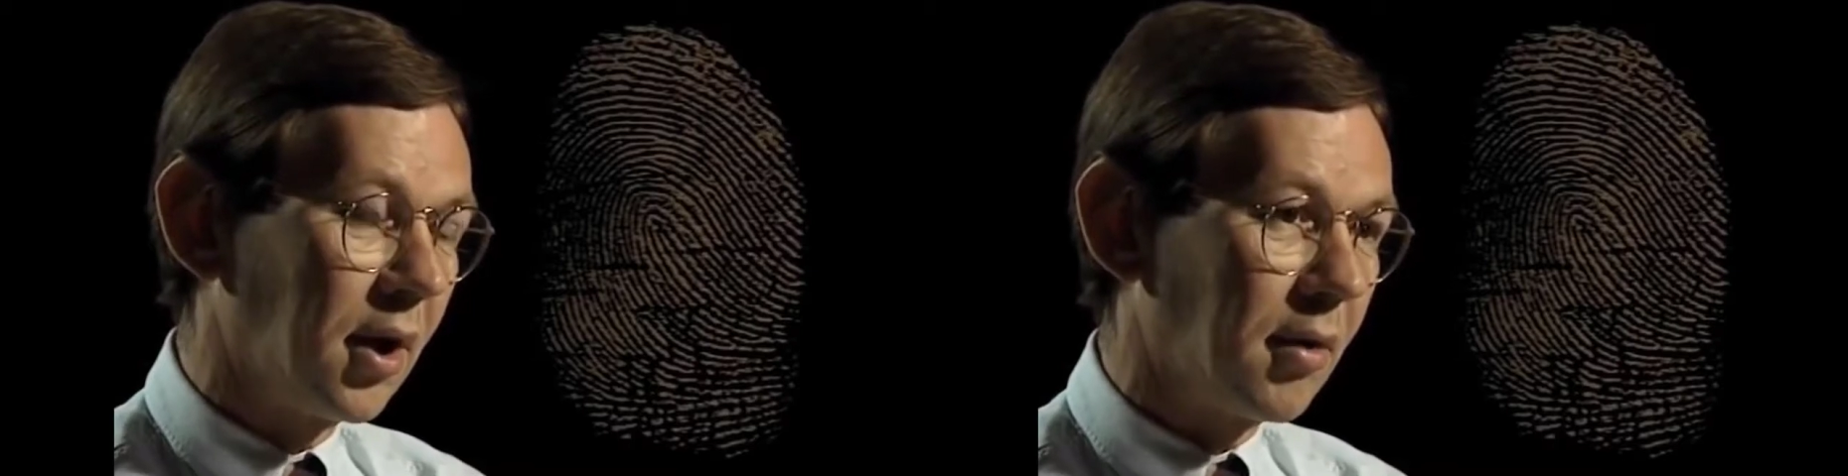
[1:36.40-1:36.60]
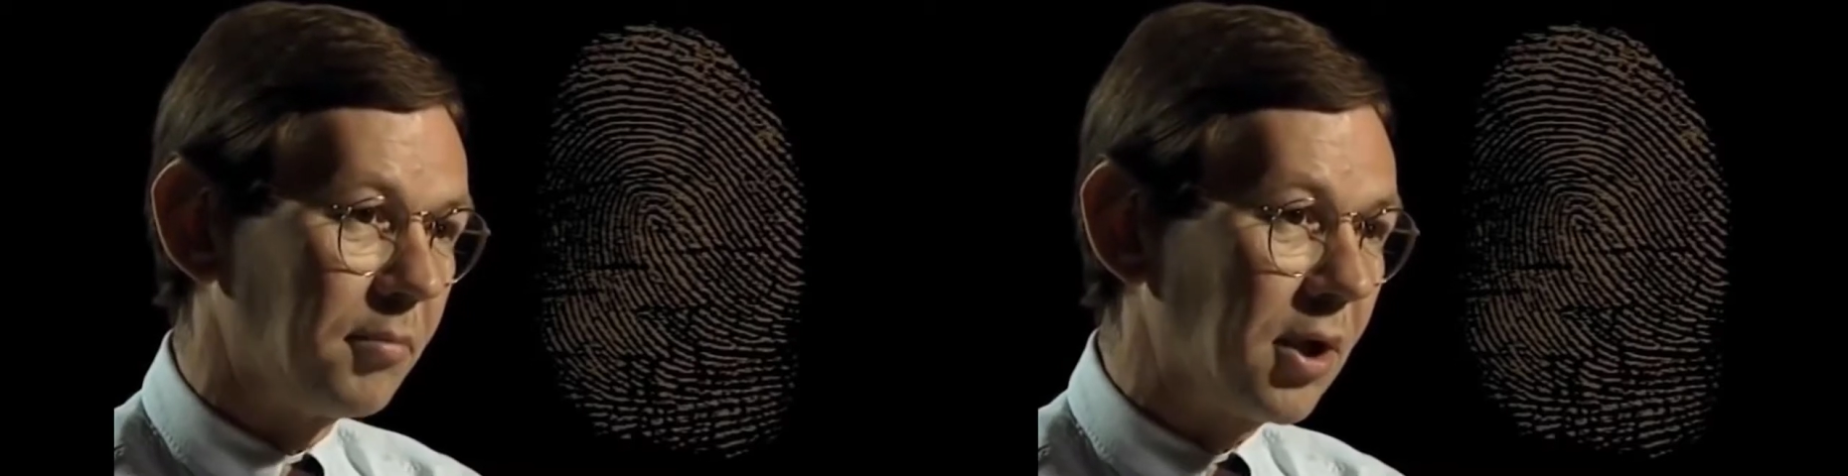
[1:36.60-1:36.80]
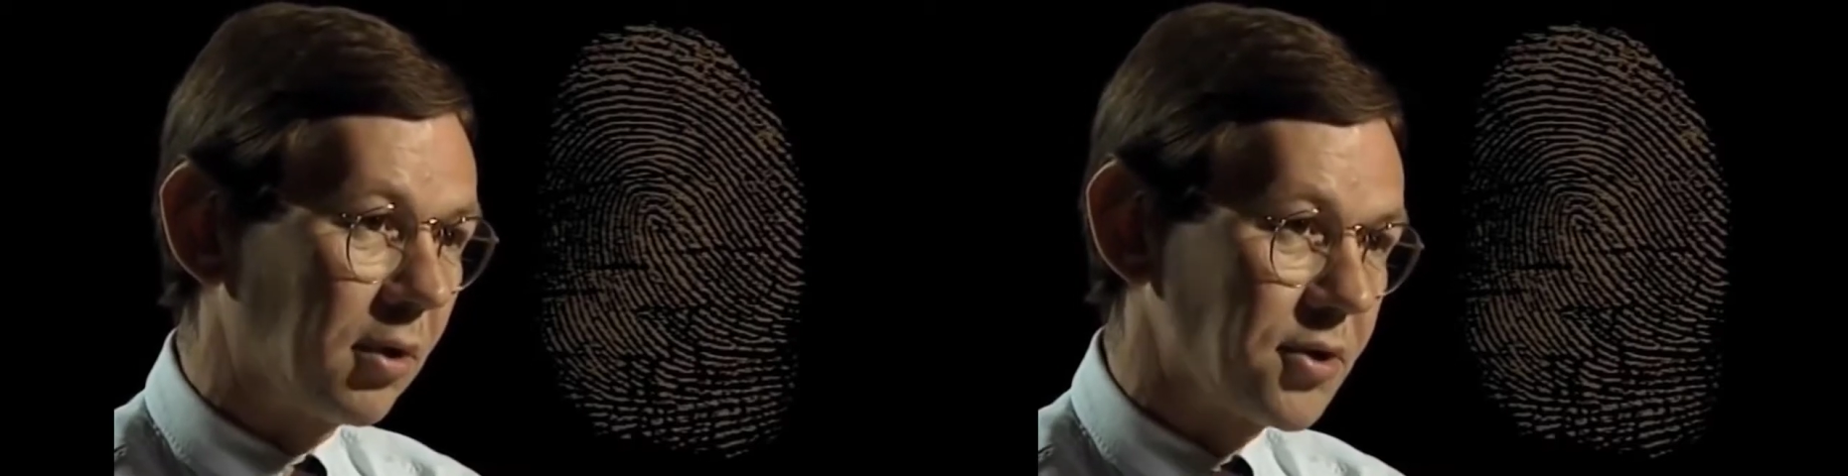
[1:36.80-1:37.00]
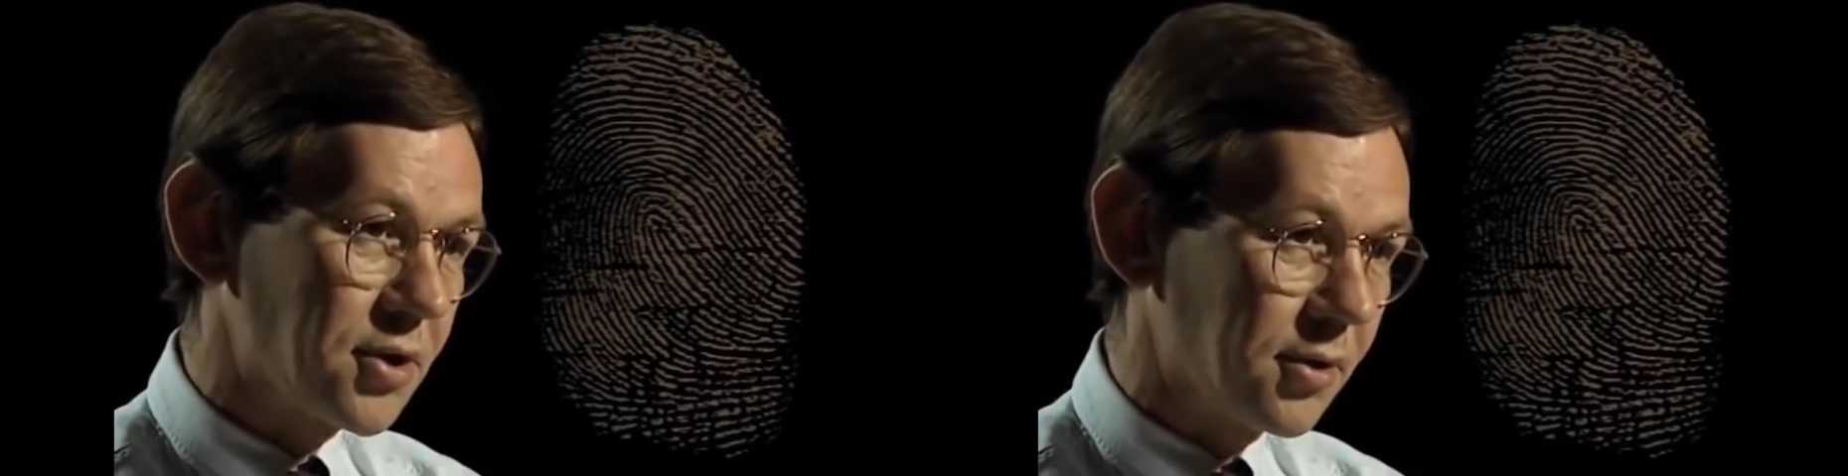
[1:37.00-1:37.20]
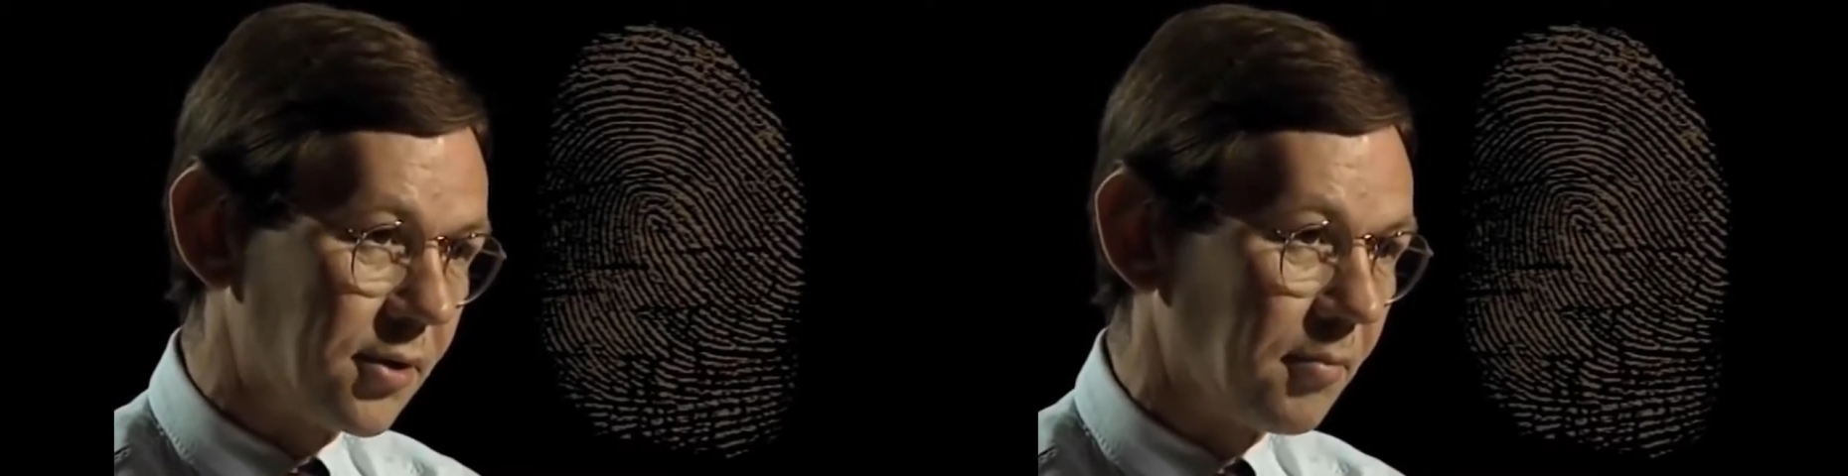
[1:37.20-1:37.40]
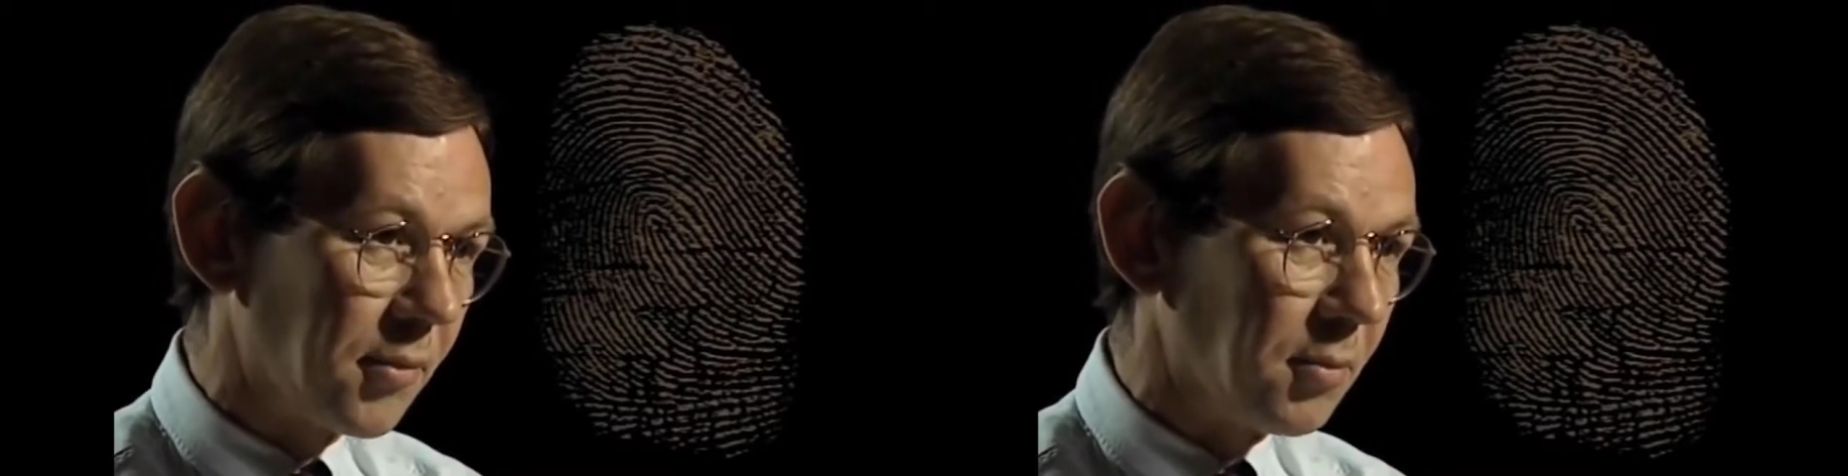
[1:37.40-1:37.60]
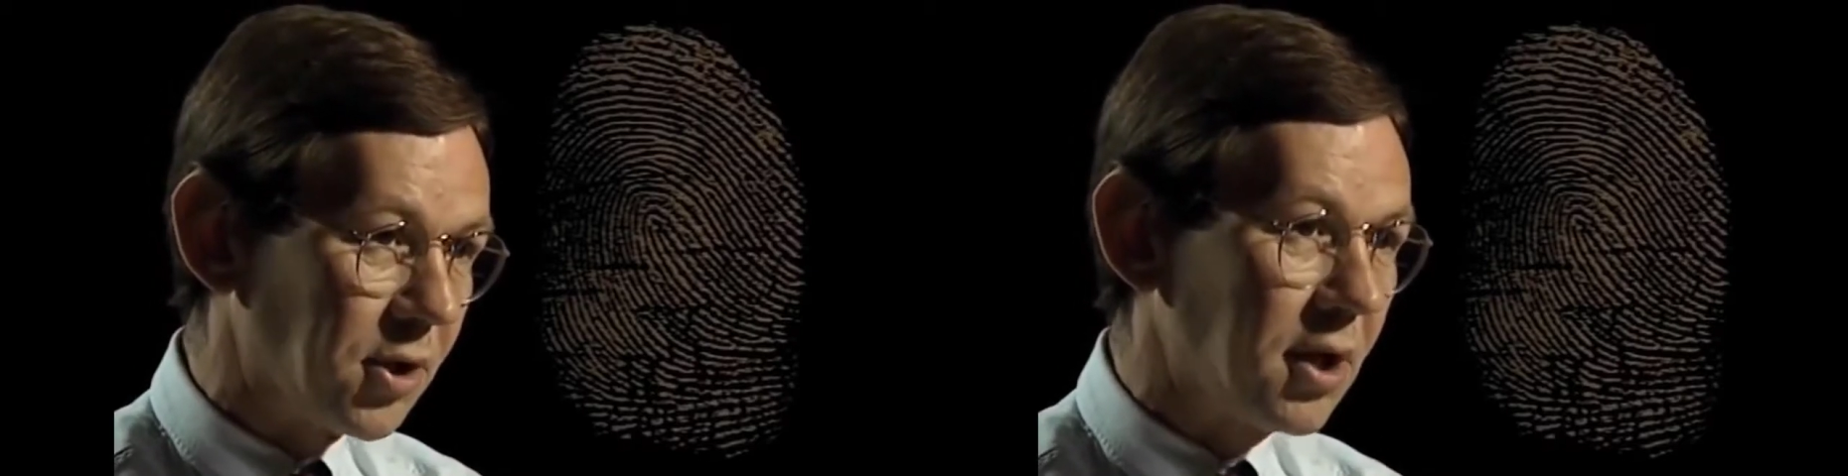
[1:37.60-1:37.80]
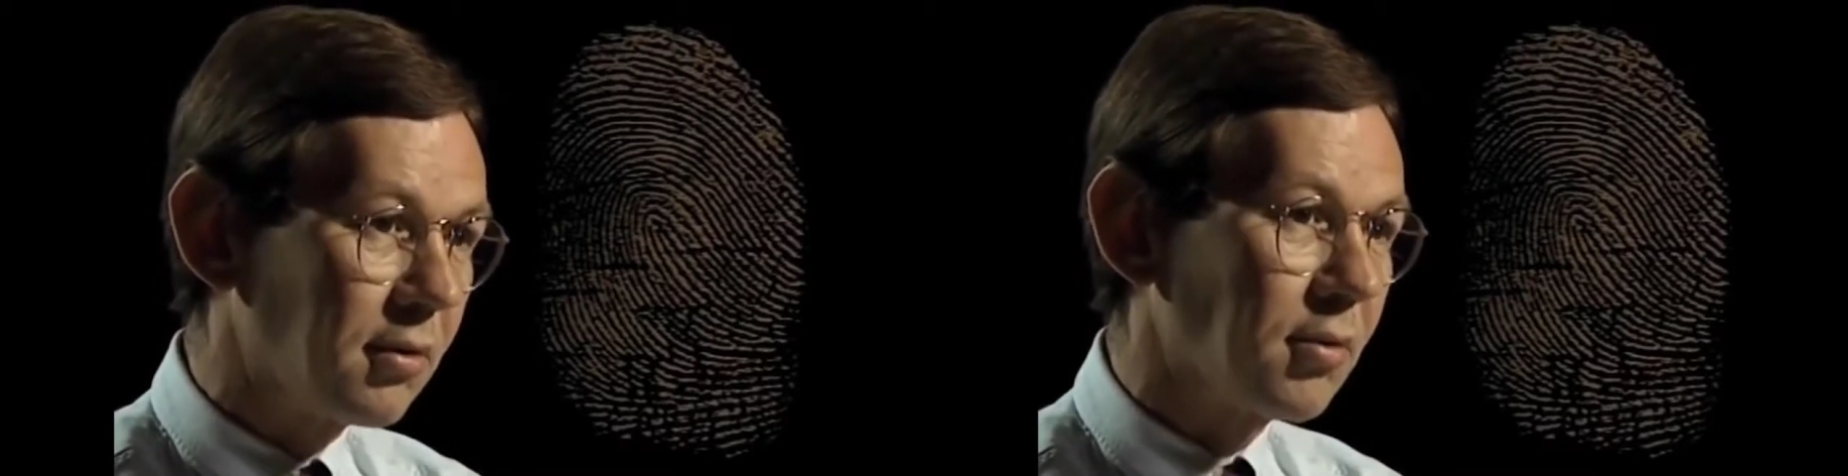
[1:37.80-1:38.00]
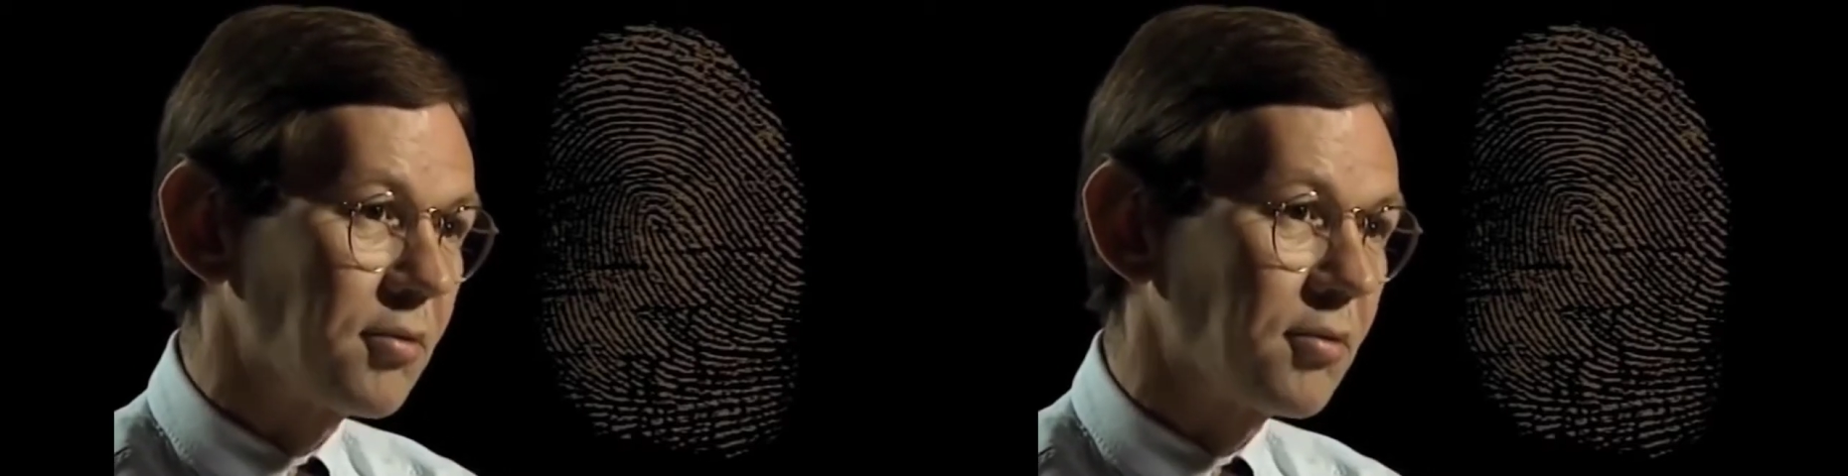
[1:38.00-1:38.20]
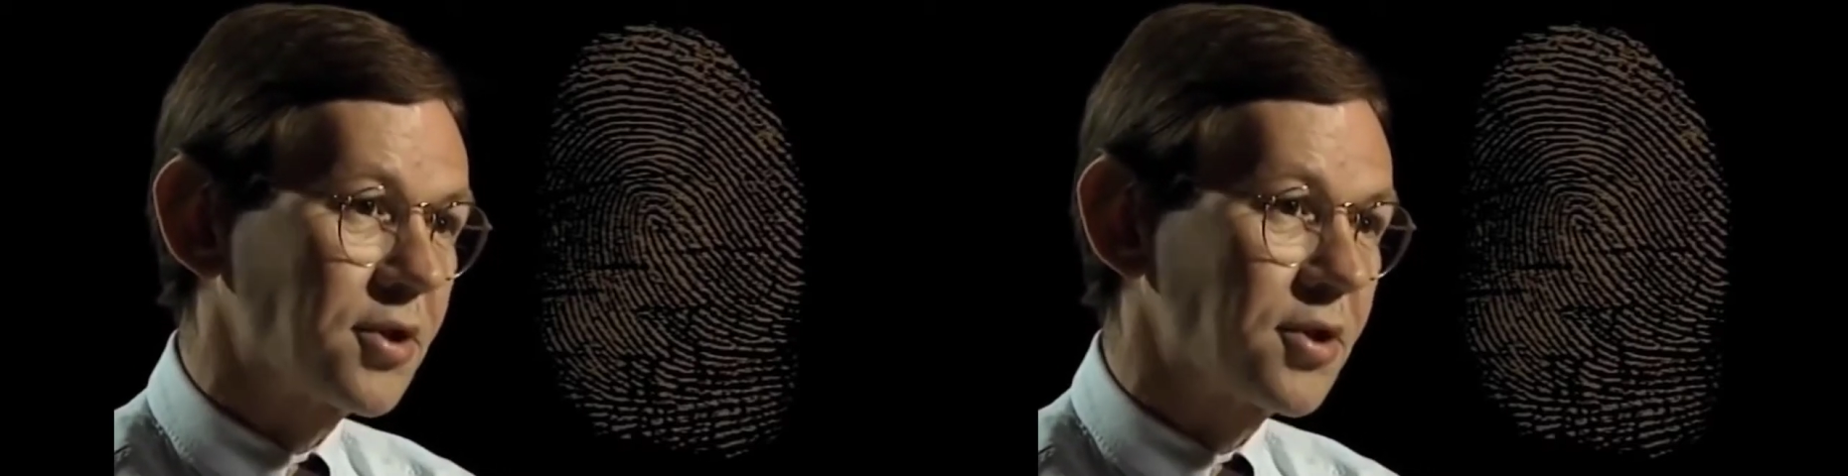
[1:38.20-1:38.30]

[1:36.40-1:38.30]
Uh, because the, the, materials,